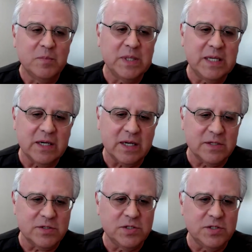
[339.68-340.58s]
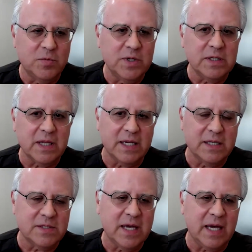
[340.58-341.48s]
because you
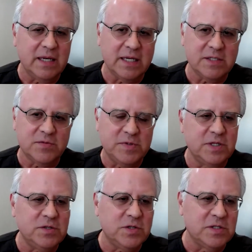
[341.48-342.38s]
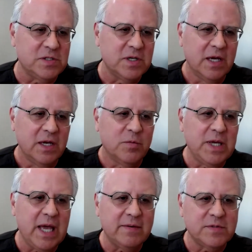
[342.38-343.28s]
realize that as physicians, we
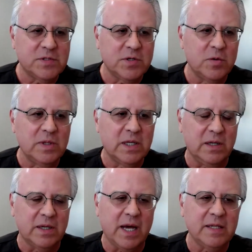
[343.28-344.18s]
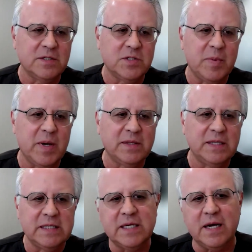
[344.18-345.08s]
have so little knowledge about the
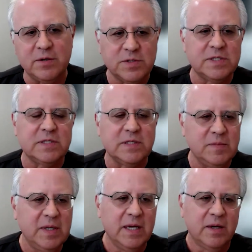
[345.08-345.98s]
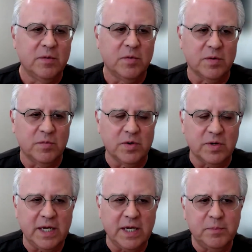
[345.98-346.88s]
entire system. We're
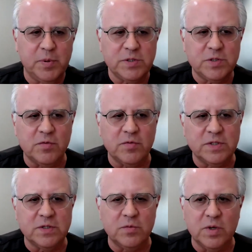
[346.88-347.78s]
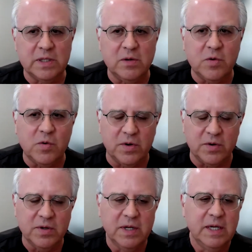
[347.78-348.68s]
kind of pushed over into one little
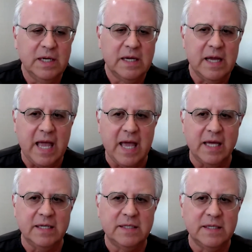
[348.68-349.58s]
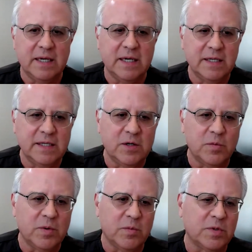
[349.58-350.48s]
corner, and
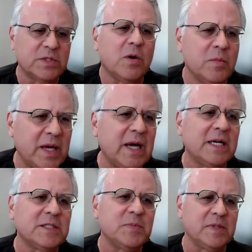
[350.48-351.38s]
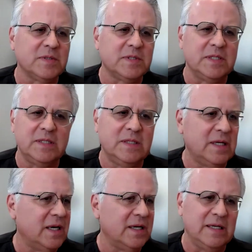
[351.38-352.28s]
we're told by hospitals and
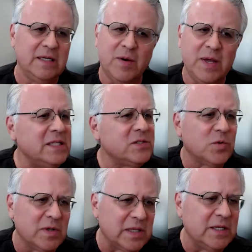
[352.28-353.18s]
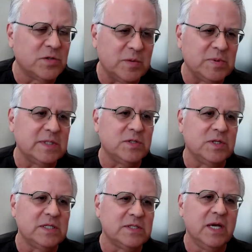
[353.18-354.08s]
any sort of leadership position
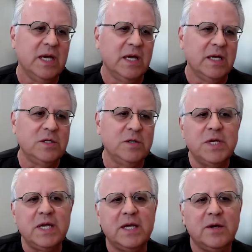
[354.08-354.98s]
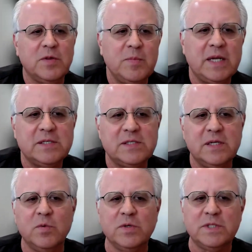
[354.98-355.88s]
is, you take care of the medicine
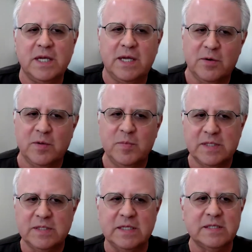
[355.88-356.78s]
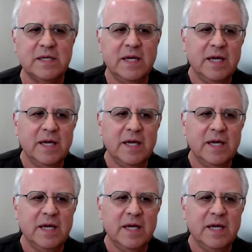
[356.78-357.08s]
and we'll take care of the business.